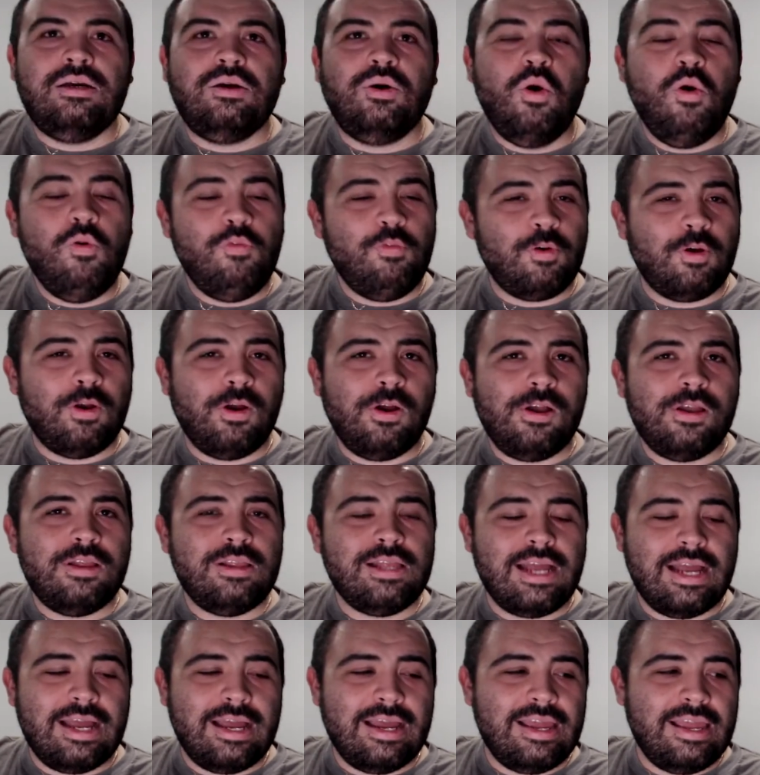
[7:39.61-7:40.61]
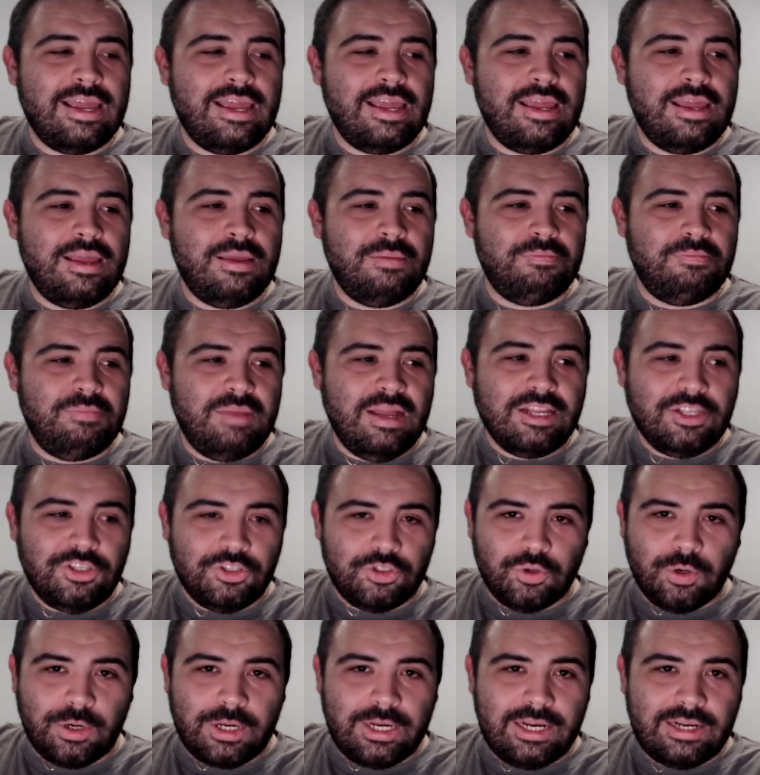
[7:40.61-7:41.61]
Overall, I
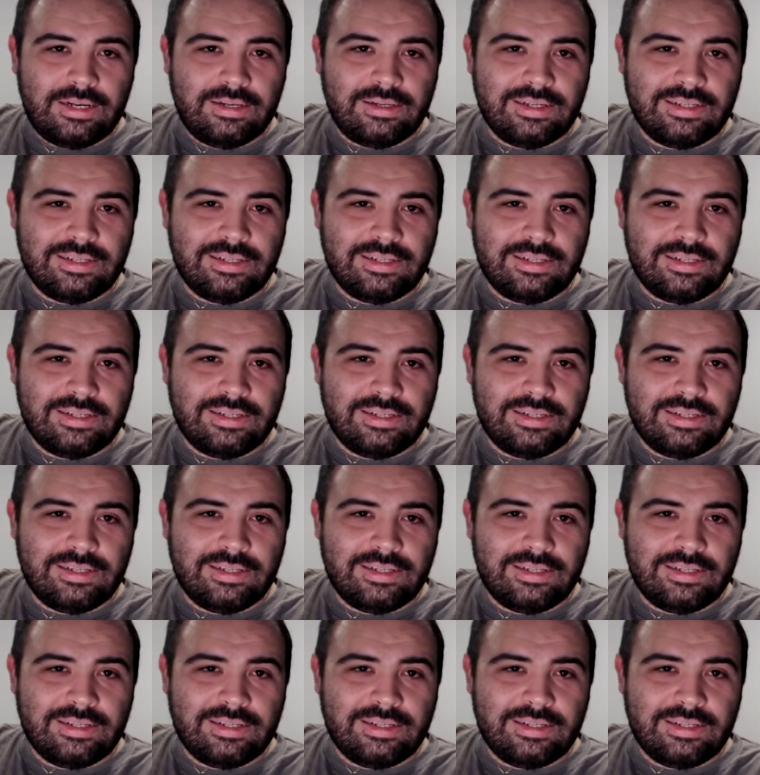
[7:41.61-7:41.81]
enjoyed it.